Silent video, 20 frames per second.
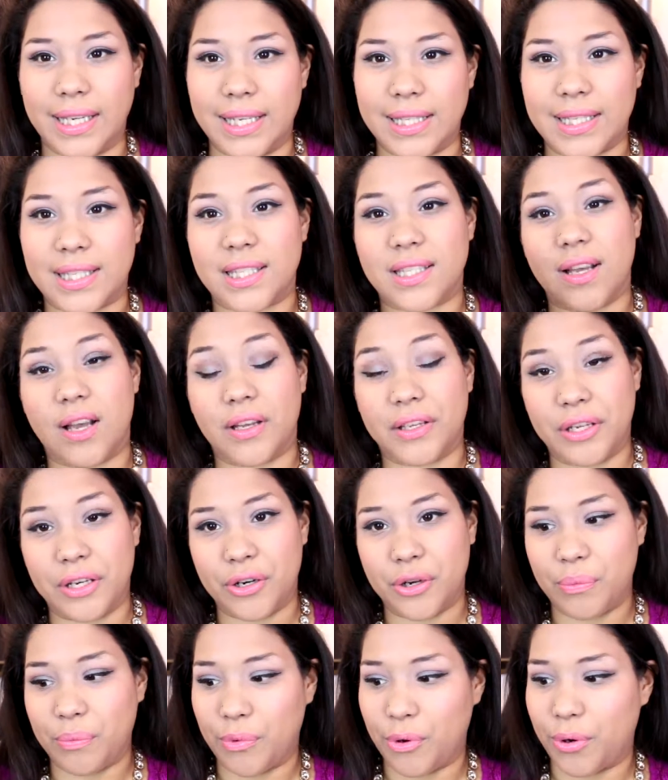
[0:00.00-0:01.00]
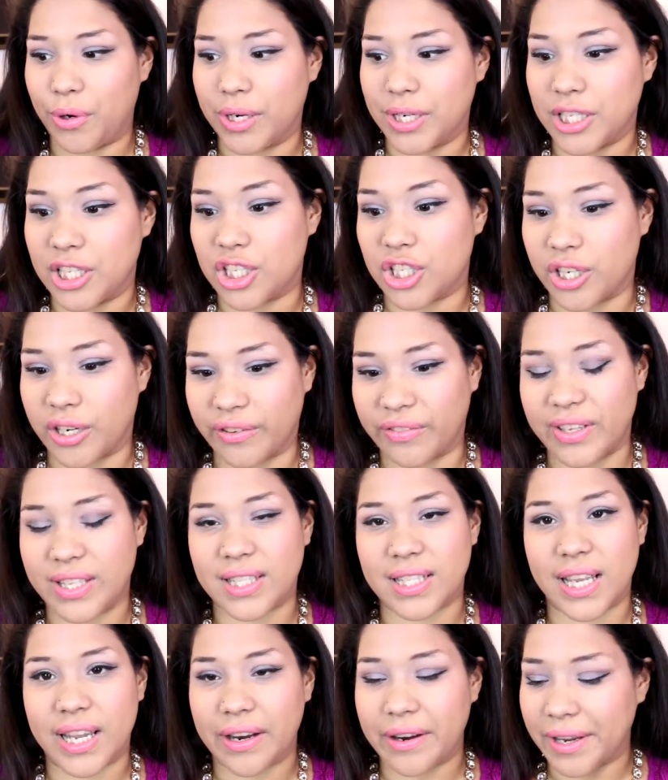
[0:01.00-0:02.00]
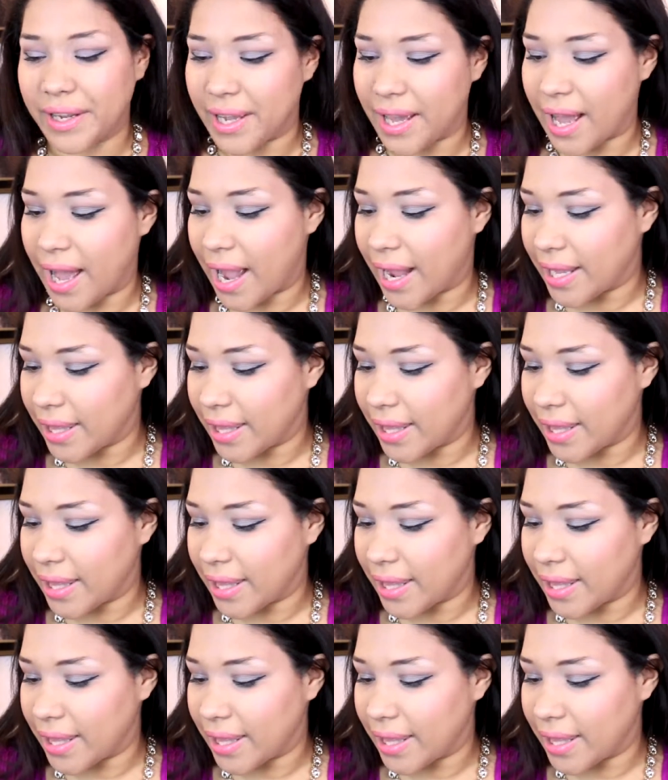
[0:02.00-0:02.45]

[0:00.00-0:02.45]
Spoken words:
gets, you know, more surface area.